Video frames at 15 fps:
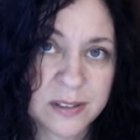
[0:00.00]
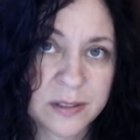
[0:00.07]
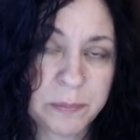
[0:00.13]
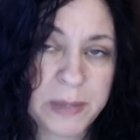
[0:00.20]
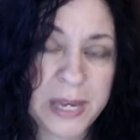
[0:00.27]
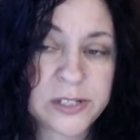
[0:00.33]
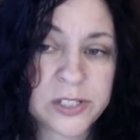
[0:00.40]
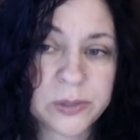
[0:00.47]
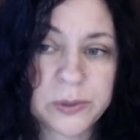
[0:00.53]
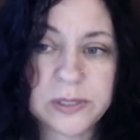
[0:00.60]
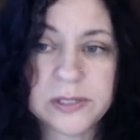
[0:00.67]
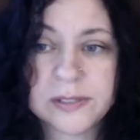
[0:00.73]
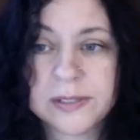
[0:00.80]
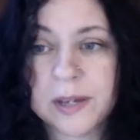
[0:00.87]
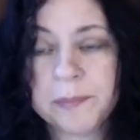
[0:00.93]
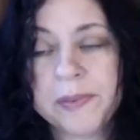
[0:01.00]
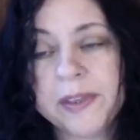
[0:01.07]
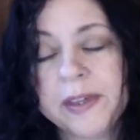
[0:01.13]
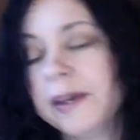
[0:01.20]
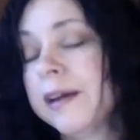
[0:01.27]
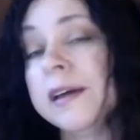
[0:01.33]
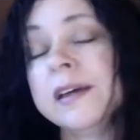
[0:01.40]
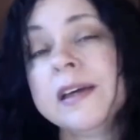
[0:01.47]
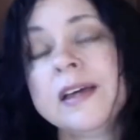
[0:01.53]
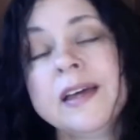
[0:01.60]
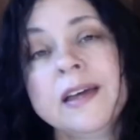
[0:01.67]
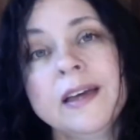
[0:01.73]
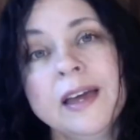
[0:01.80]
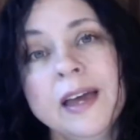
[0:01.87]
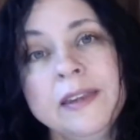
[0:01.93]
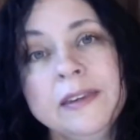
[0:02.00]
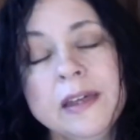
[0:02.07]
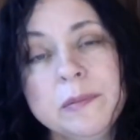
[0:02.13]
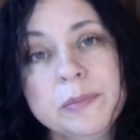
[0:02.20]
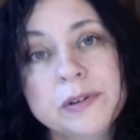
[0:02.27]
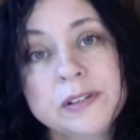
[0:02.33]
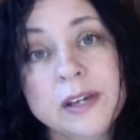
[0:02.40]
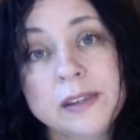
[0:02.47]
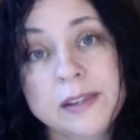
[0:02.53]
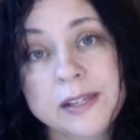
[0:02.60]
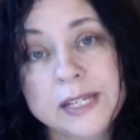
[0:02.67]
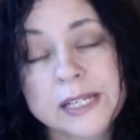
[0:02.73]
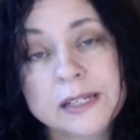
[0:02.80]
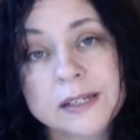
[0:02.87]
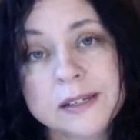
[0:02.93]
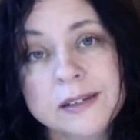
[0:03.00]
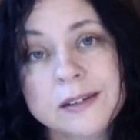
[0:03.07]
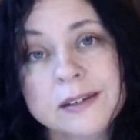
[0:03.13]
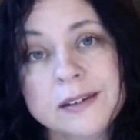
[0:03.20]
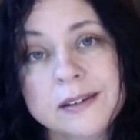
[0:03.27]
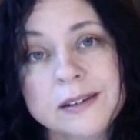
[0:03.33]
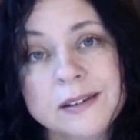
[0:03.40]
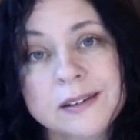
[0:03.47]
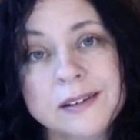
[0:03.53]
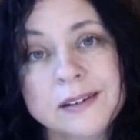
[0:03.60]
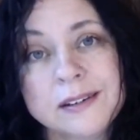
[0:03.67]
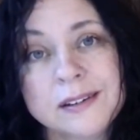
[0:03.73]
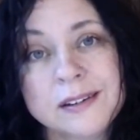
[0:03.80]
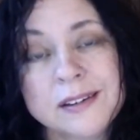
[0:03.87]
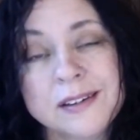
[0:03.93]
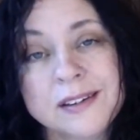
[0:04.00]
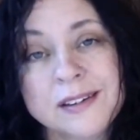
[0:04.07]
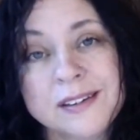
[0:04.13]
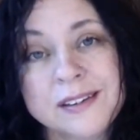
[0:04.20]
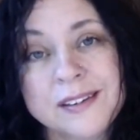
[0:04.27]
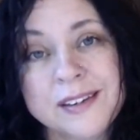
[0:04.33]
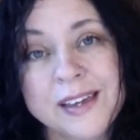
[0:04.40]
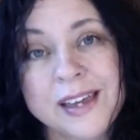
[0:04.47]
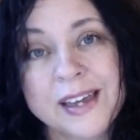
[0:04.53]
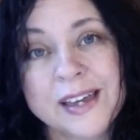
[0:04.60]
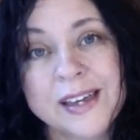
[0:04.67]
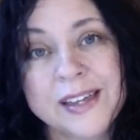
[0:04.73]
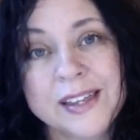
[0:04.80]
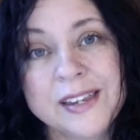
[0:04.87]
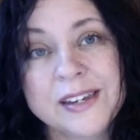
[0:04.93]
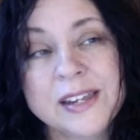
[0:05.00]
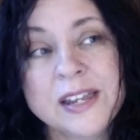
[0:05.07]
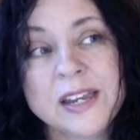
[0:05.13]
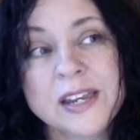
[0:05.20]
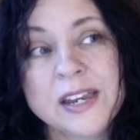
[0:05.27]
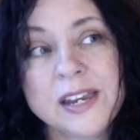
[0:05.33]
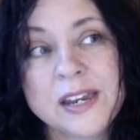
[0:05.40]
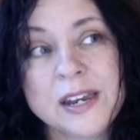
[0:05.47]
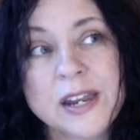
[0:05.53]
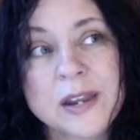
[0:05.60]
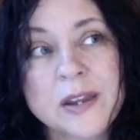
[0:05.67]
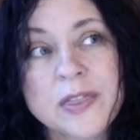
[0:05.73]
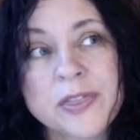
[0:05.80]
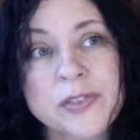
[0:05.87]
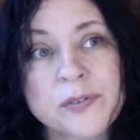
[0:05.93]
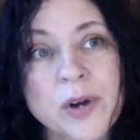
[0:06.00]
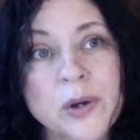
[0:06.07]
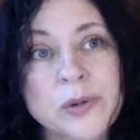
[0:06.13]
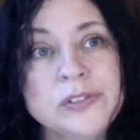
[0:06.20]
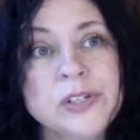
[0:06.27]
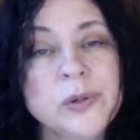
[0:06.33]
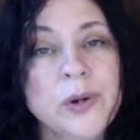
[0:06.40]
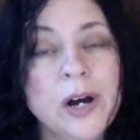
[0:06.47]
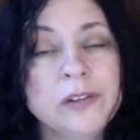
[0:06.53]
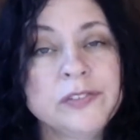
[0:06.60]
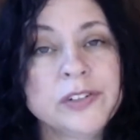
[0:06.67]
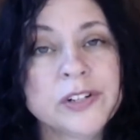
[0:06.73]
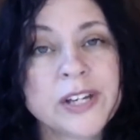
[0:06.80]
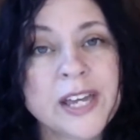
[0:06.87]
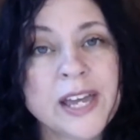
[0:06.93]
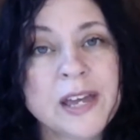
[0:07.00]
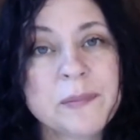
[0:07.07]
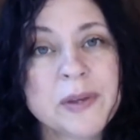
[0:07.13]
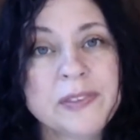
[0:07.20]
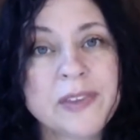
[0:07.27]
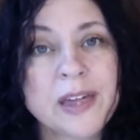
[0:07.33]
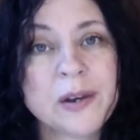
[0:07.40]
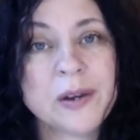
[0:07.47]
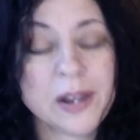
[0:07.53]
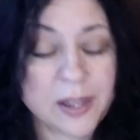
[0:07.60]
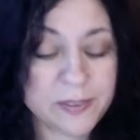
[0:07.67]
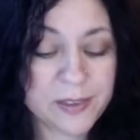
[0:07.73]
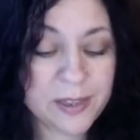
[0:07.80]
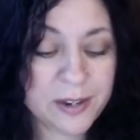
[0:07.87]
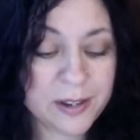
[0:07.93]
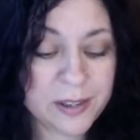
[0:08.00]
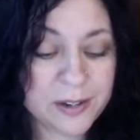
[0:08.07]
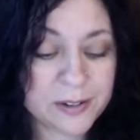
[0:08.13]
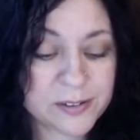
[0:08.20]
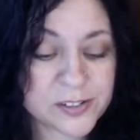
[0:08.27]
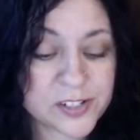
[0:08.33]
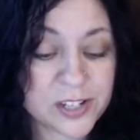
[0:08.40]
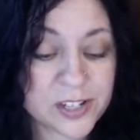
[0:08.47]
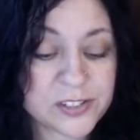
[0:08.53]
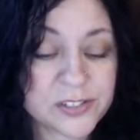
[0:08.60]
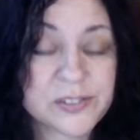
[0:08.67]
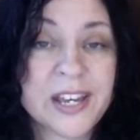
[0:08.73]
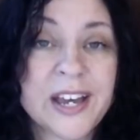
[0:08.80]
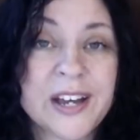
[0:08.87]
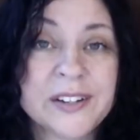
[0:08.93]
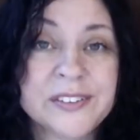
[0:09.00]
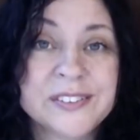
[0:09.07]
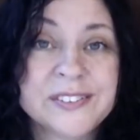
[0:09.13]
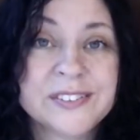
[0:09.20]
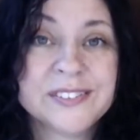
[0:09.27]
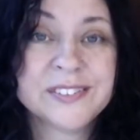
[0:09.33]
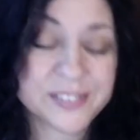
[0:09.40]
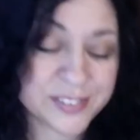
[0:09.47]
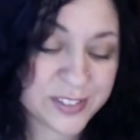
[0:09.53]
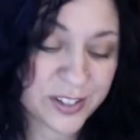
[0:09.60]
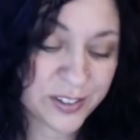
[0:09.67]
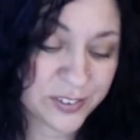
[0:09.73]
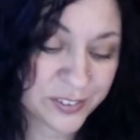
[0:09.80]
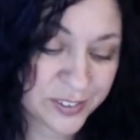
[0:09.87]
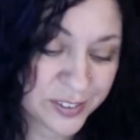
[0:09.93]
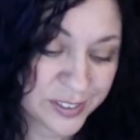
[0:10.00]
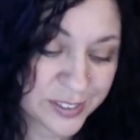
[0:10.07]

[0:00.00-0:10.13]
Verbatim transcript: bait you into something and then pretend they didn't. And it throws you off your game and then it shuts you down. So